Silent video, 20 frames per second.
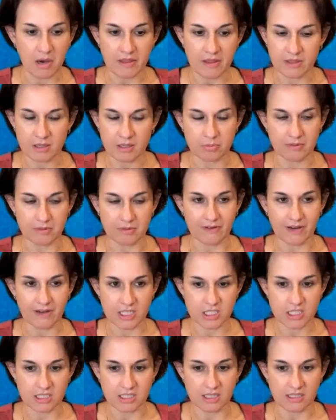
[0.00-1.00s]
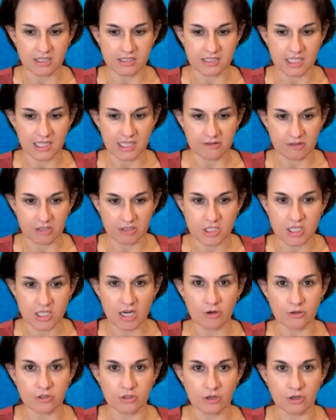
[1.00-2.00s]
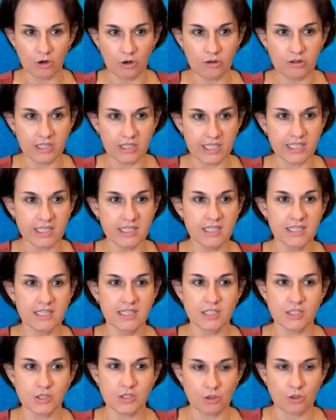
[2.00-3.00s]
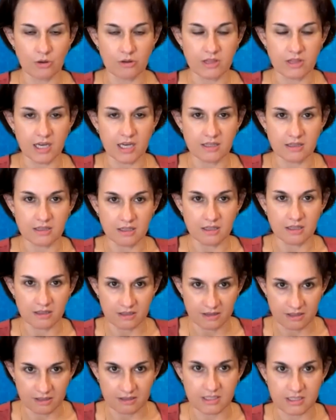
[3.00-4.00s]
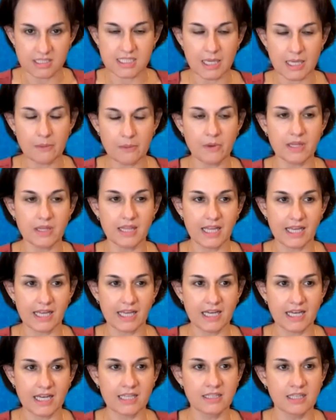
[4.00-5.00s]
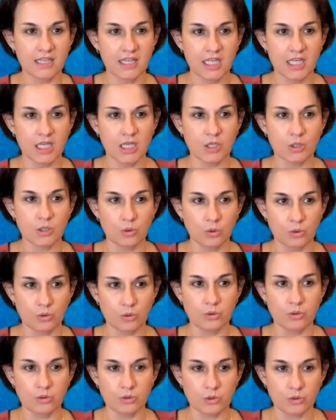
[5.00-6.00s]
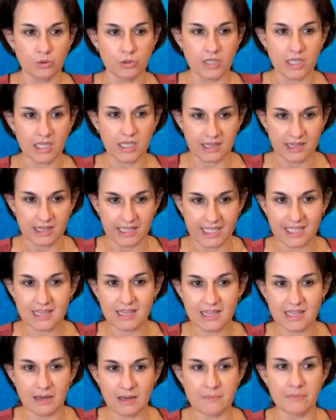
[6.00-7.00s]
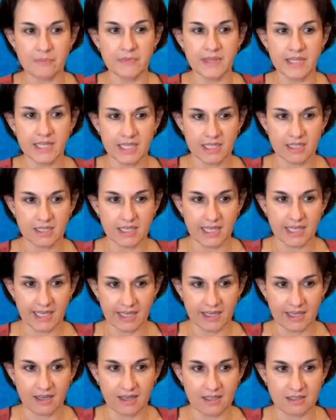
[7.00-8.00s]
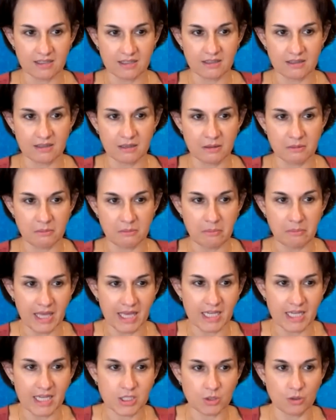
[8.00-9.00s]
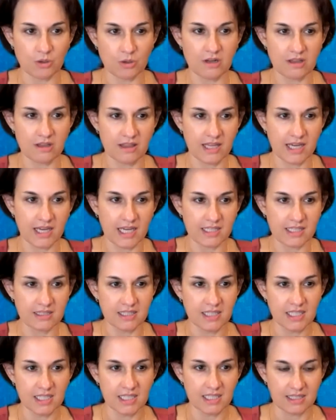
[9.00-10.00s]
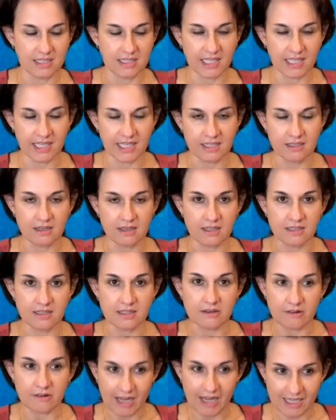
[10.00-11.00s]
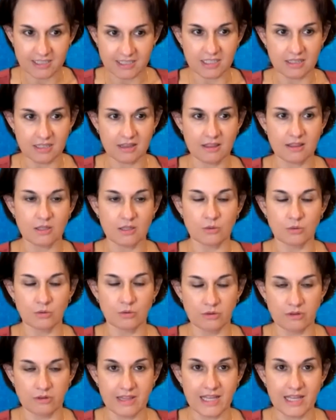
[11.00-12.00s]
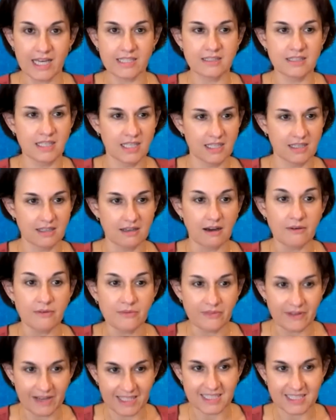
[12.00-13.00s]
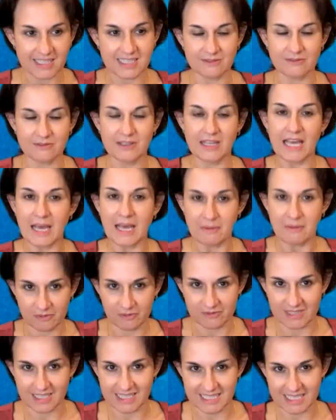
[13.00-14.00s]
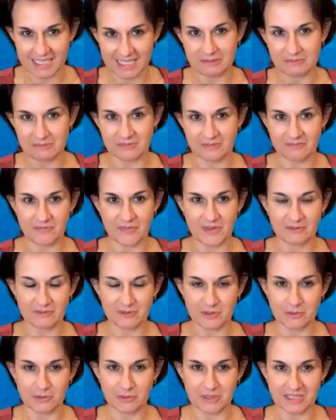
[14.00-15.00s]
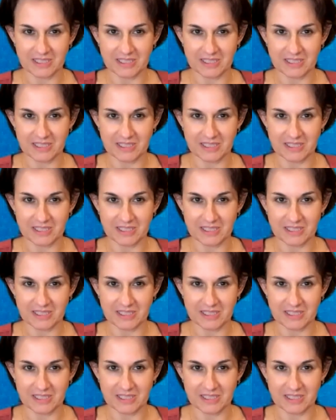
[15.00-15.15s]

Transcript: their professionals and reach out early so that there is someone like that who can lead them and make sure that they are directed through that offensive game of the team, if you will.